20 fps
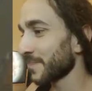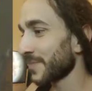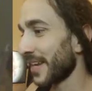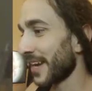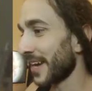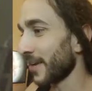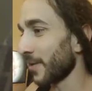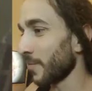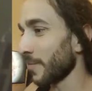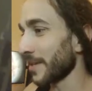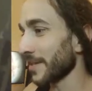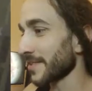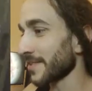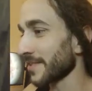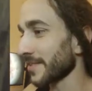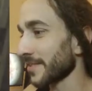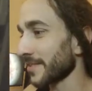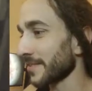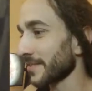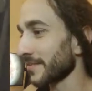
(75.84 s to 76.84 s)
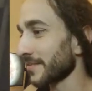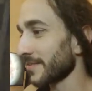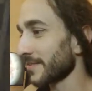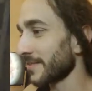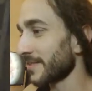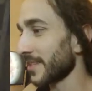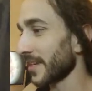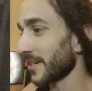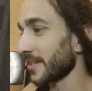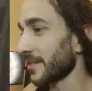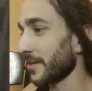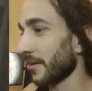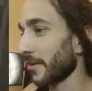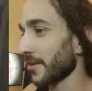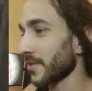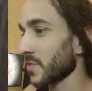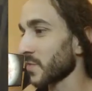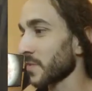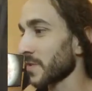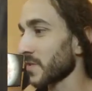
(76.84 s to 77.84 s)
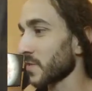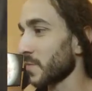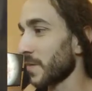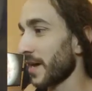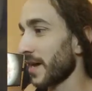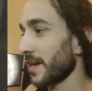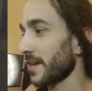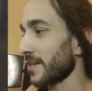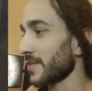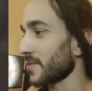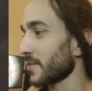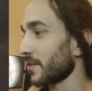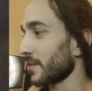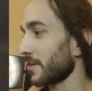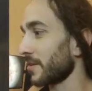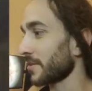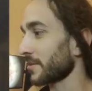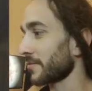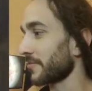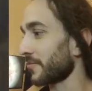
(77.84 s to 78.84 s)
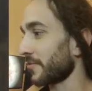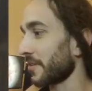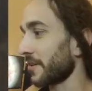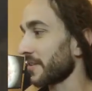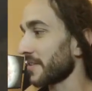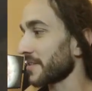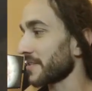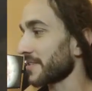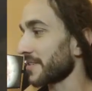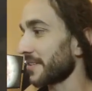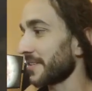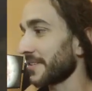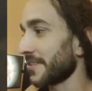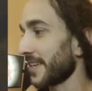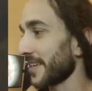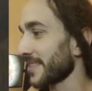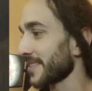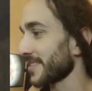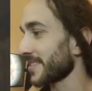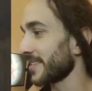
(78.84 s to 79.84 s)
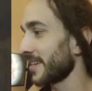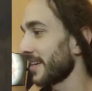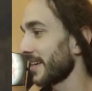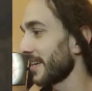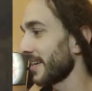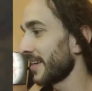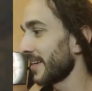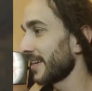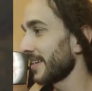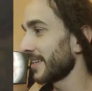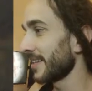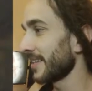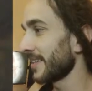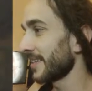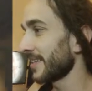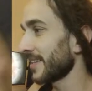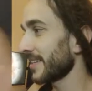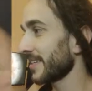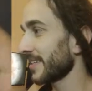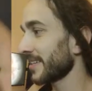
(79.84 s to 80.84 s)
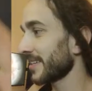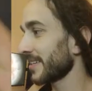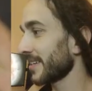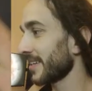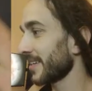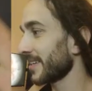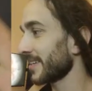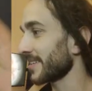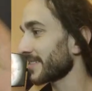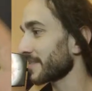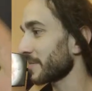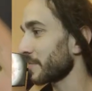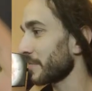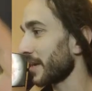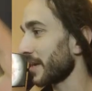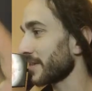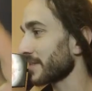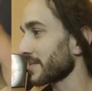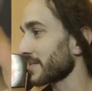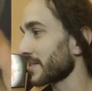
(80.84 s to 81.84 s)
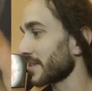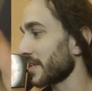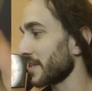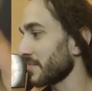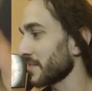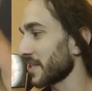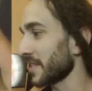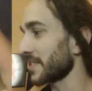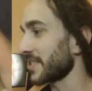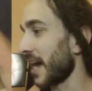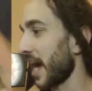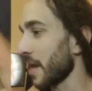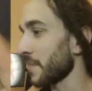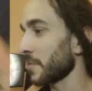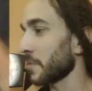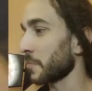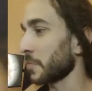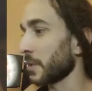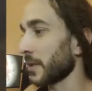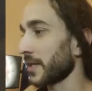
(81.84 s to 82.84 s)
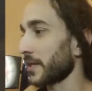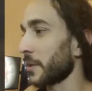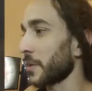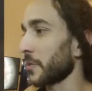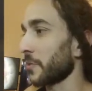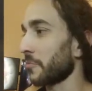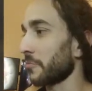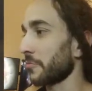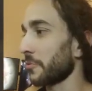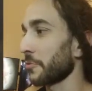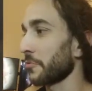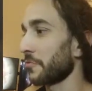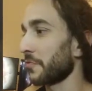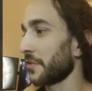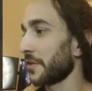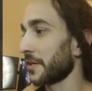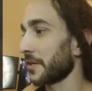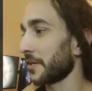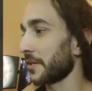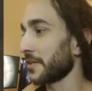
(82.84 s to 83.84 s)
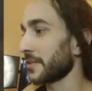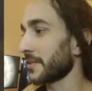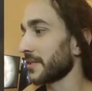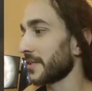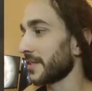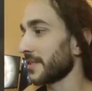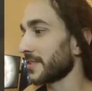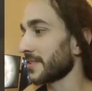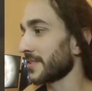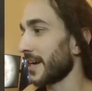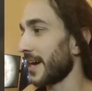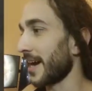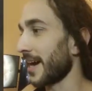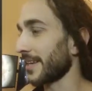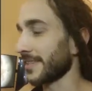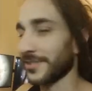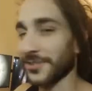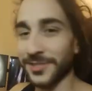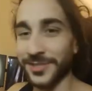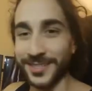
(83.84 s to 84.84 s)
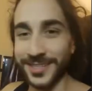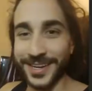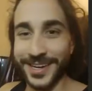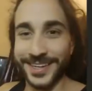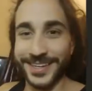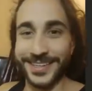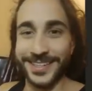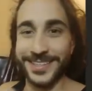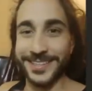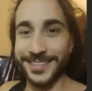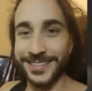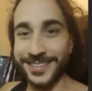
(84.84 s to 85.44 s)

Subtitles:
helmets and dead guardsmen's bodies all along the front of this here. That is amazing. Even the diamond plate on the roof here has got just like,